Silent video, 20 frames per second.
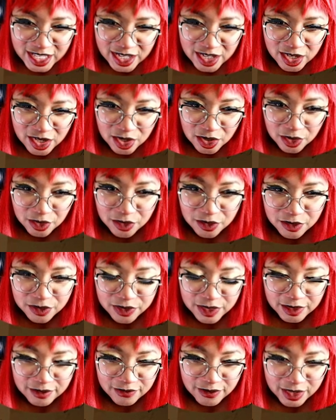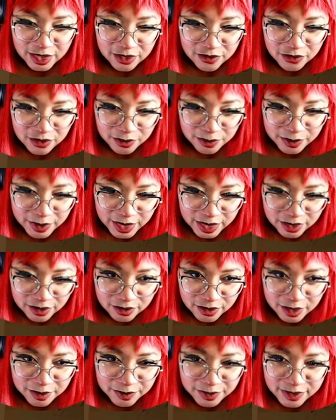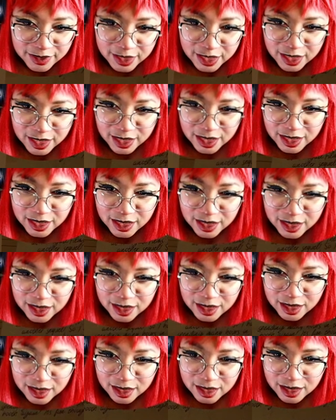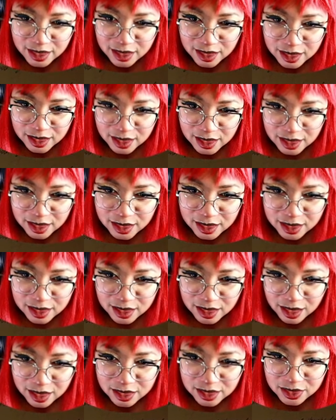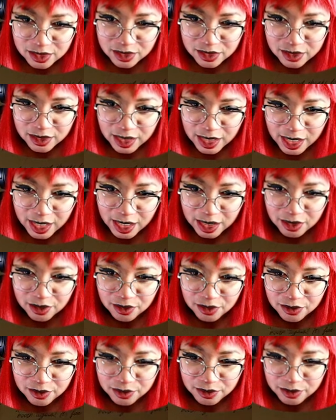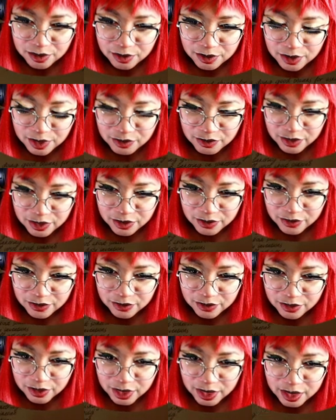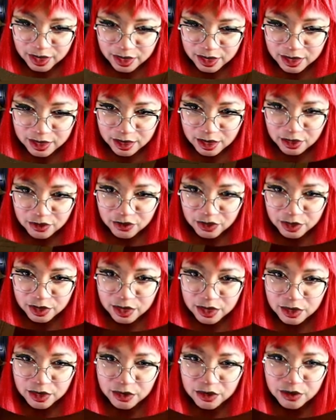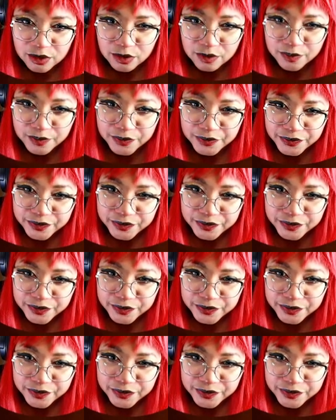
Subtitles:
Oh, they filed for bankruptcy. Dr. Heckle, whoever the freak, overdue.